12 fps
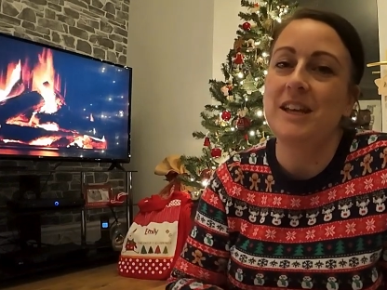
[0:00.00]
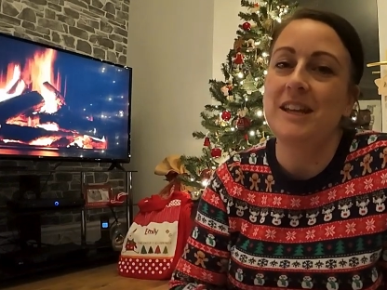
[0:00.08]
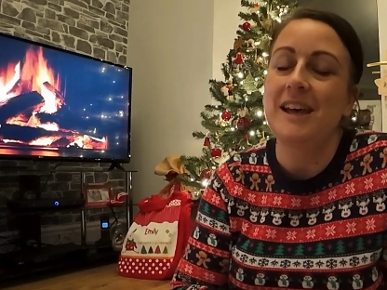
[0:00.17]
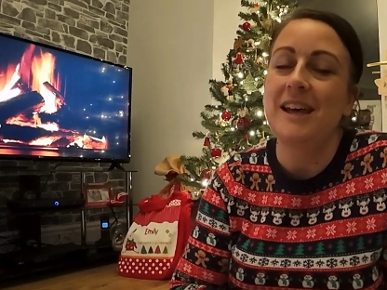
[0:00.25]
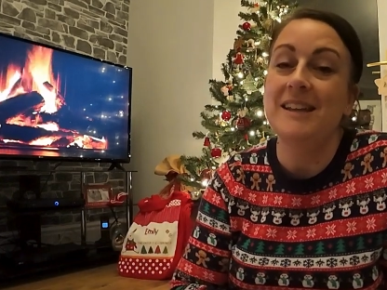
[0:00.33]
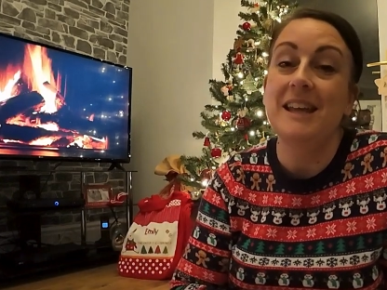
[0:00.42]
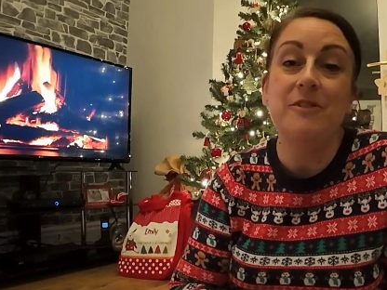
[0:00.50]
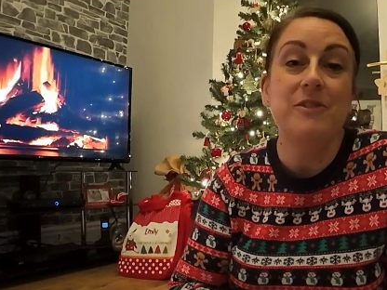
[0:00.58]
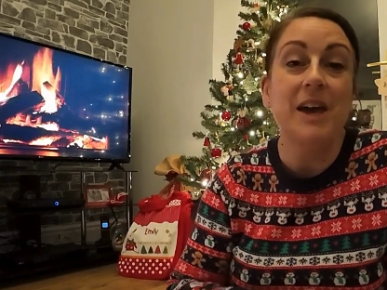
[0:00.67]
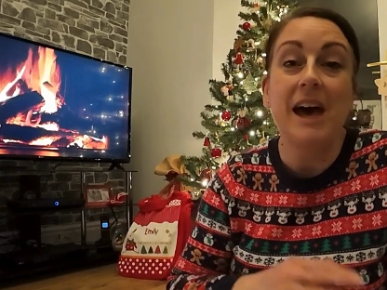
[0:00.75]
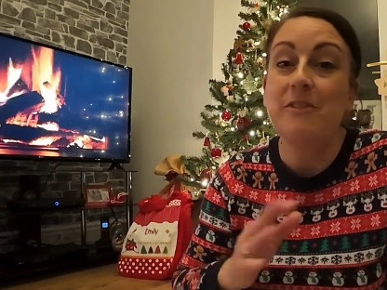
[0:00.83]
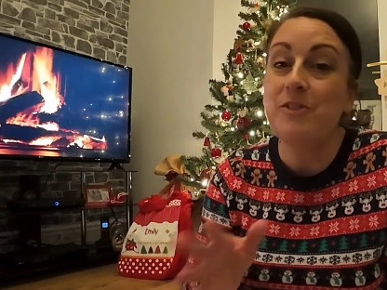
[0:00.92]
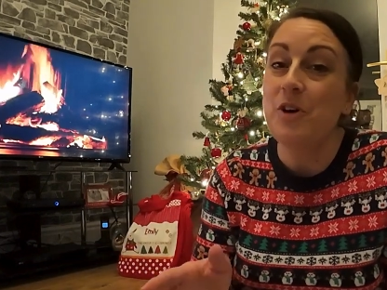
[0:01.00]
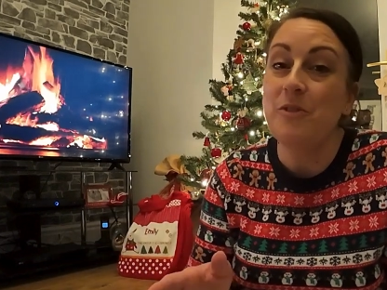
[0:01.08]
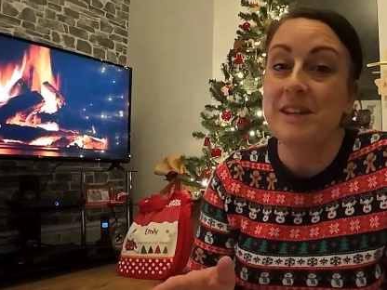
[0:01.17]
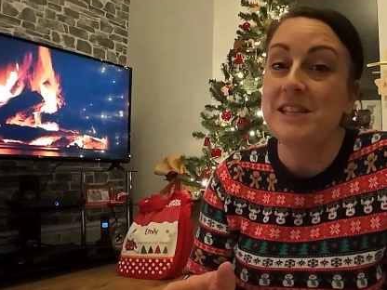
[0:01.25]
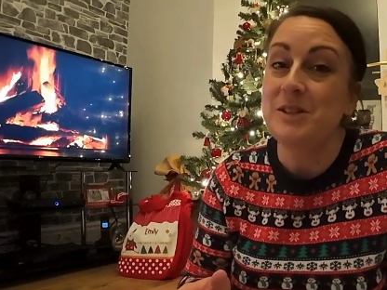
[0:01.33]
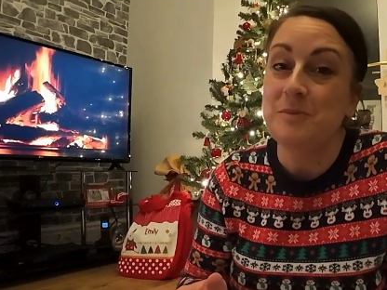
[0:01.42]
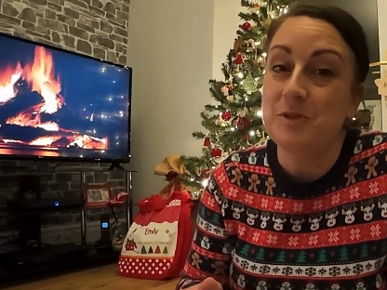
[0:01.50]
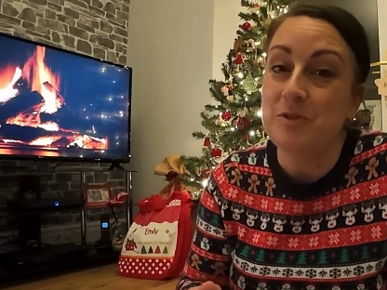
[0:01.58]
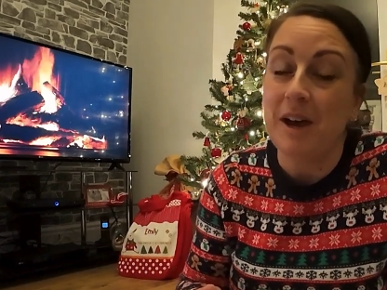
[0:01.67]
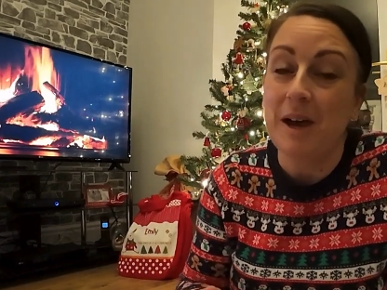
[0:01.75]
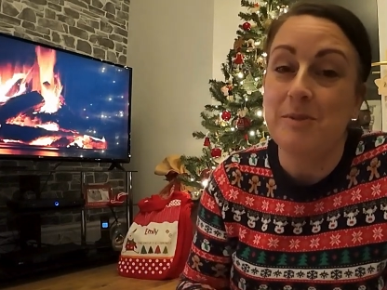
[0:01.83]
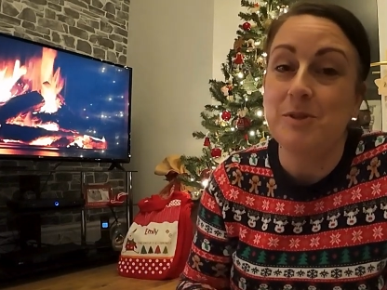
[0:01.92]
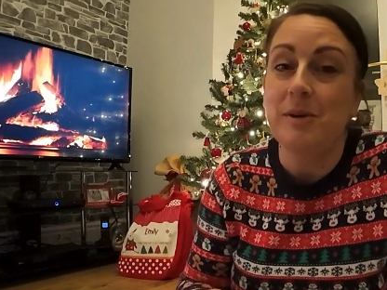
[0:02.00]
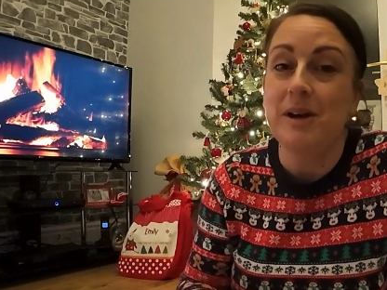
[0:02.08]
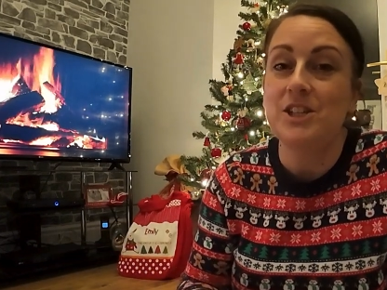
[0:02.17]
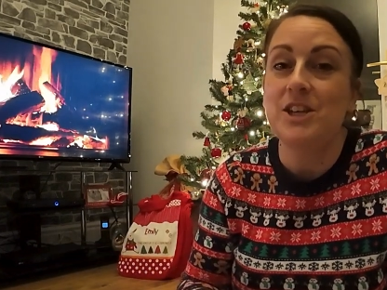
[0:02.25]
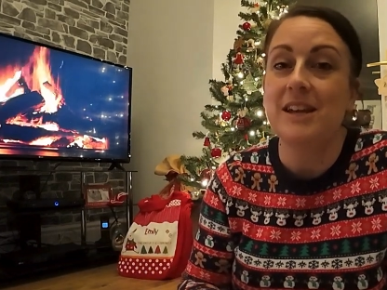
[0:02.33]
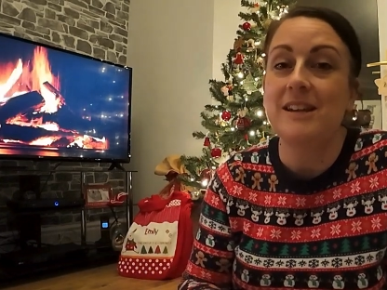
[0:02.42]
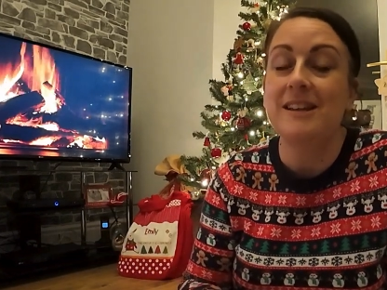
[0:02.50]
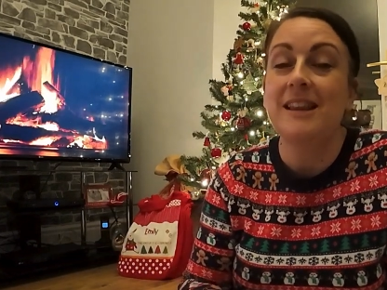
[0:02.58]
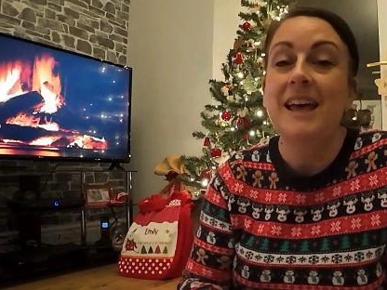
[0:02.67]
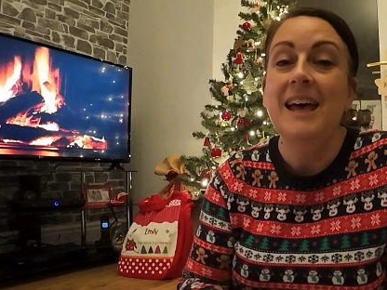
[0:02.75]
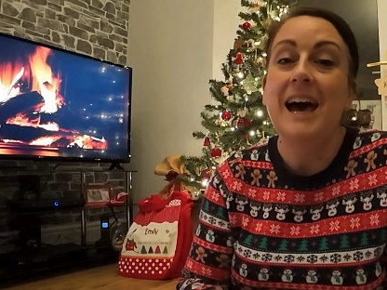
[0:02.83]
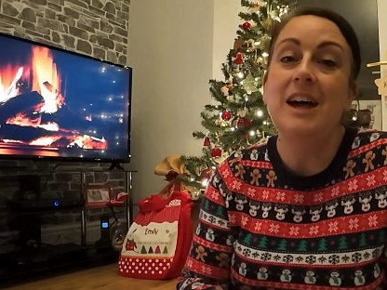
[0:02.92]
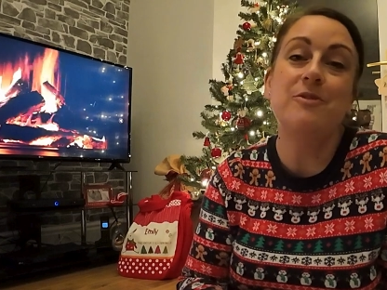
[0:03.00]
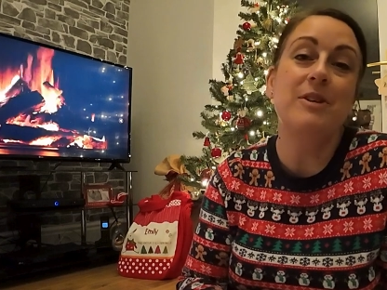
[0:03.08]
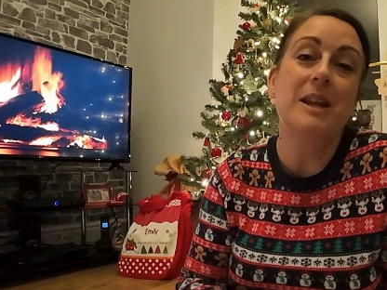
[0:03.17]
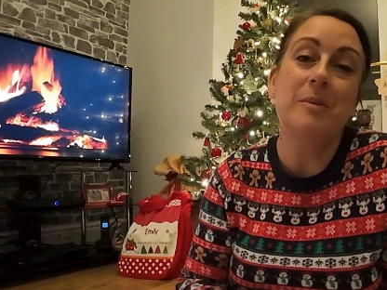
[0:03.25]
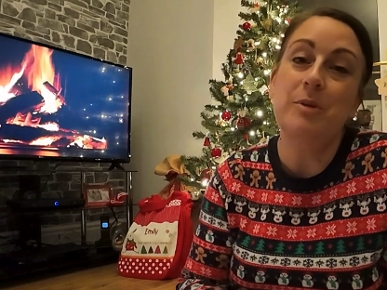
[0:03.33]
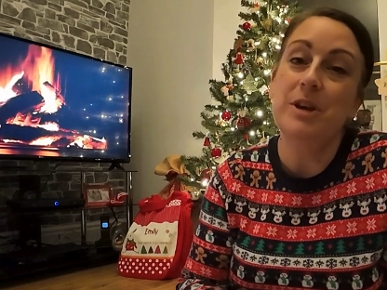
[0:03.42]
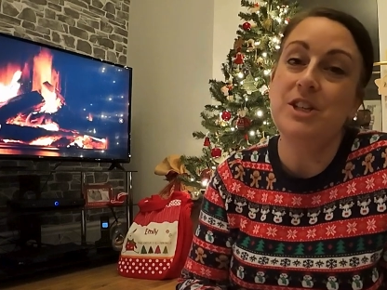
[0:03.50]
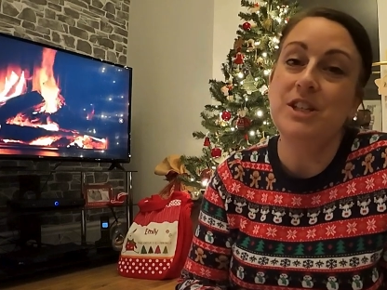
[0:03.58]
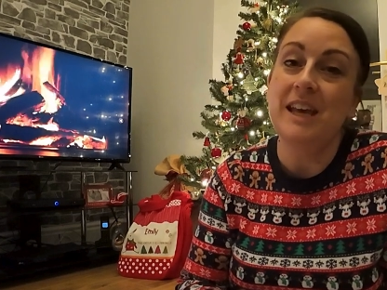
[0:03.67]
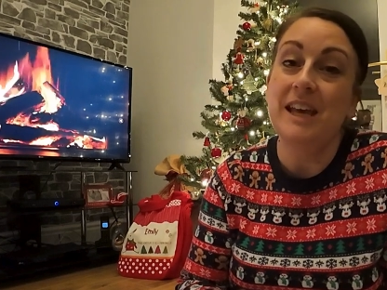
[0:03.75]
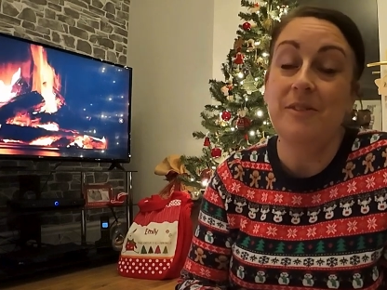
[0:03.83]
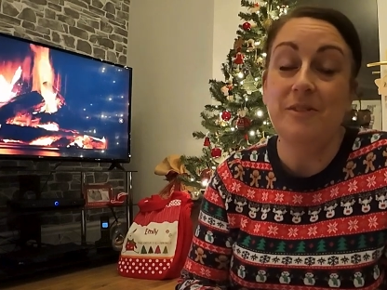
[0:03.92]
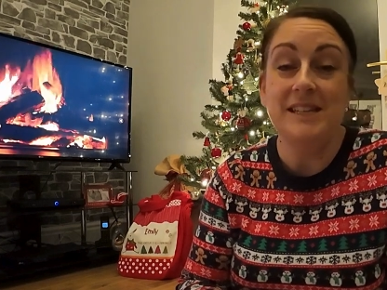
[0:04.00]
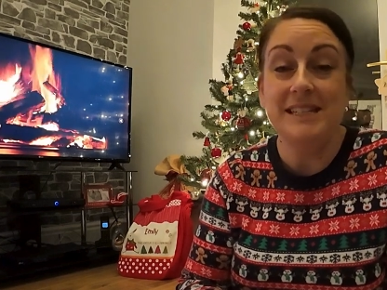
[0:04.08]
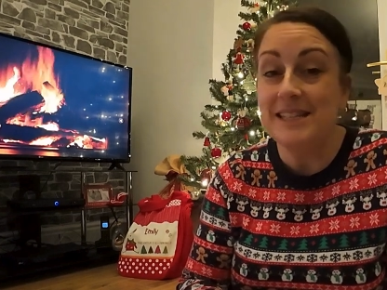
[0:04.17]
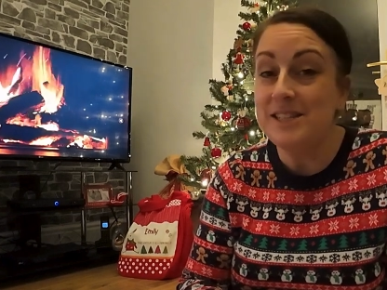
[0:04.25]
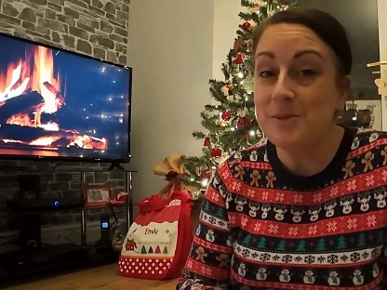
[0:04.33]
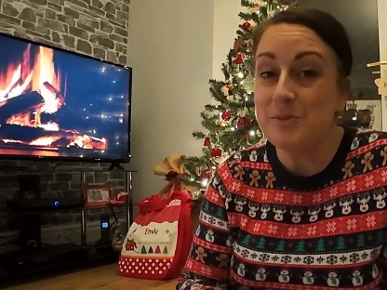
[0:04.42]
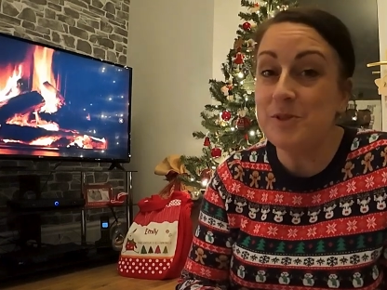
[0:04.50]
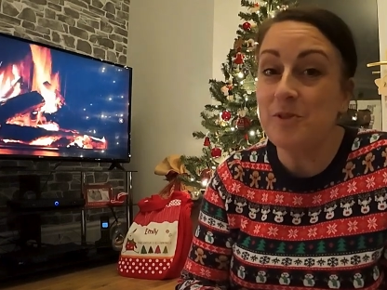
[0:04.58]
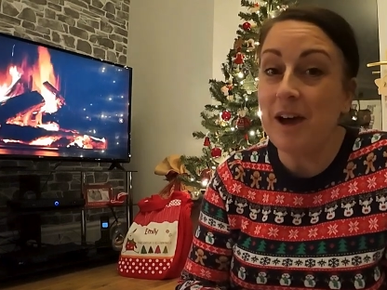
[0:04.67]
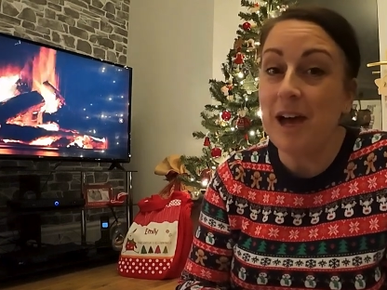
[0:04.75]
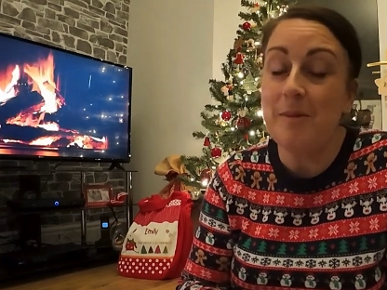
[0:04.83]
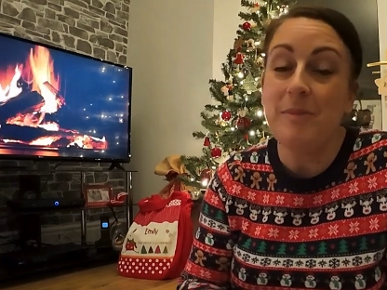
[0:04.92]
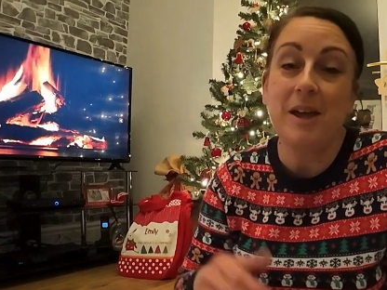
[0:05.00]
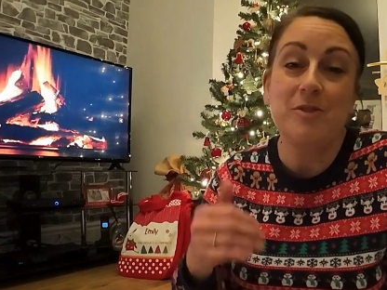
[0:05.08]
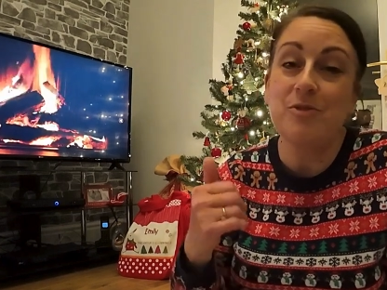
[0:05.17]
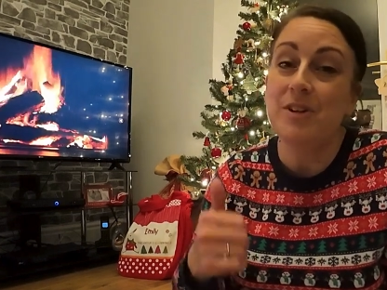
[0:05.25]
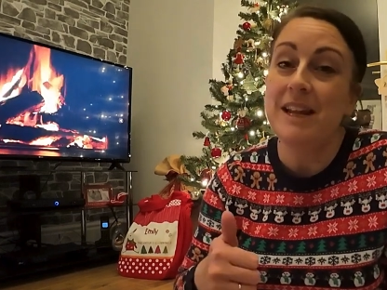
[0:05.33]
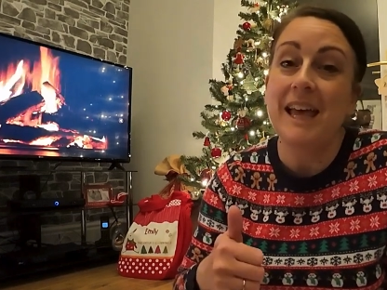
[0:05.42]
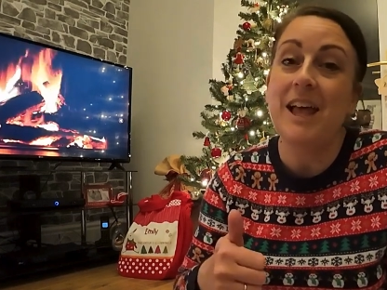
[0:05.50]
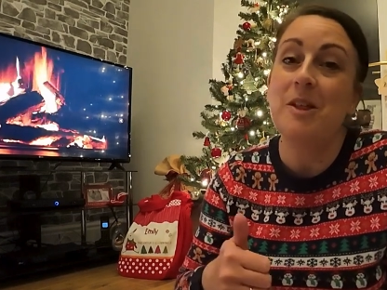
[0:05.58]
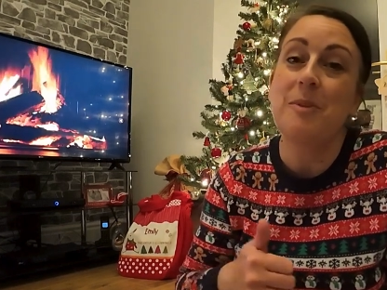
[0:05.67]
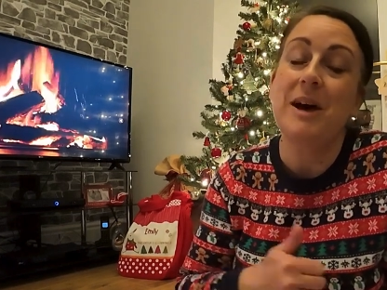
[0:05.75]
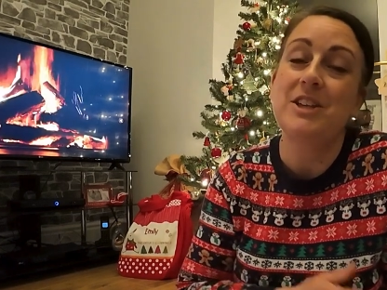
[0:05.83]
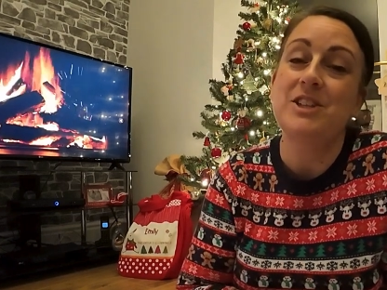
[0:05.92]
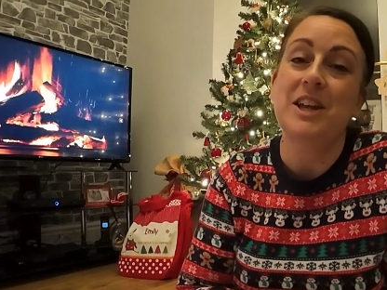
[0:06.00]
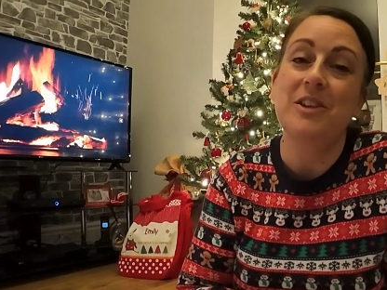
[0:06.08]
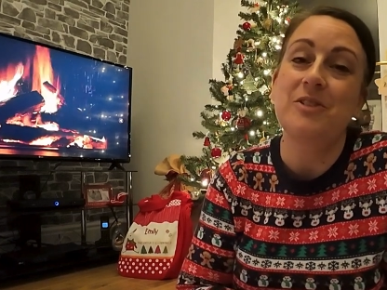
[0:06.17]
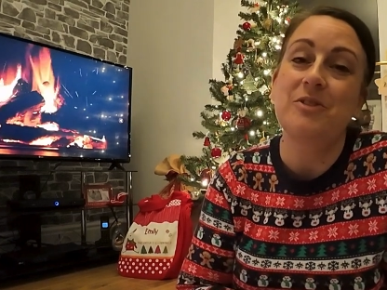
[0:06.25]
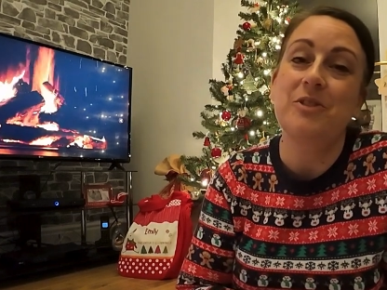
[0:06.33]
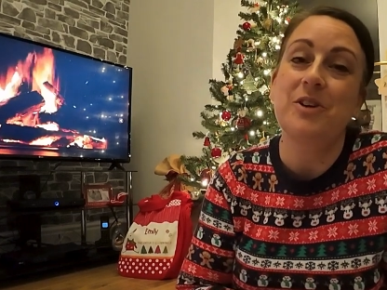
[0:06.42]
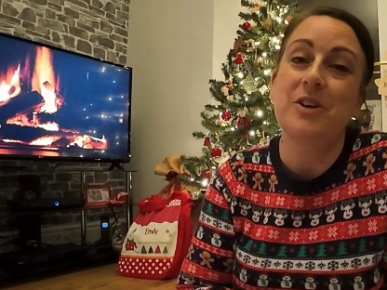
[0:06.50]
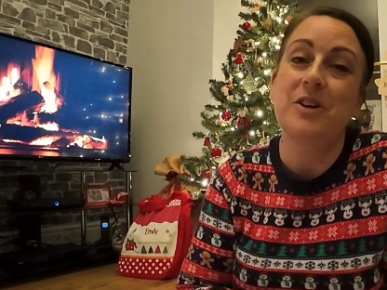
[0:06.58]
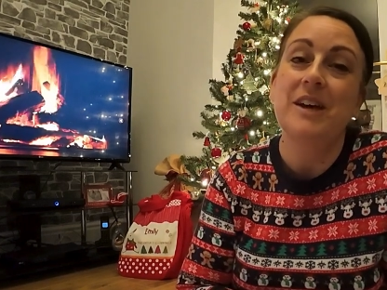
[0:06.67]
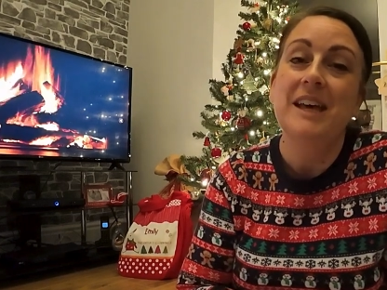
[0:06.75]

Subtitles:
And if you haven't already subscribed to our channel, I'd really appreciate if you did subscribe. That'd really help our channel grow.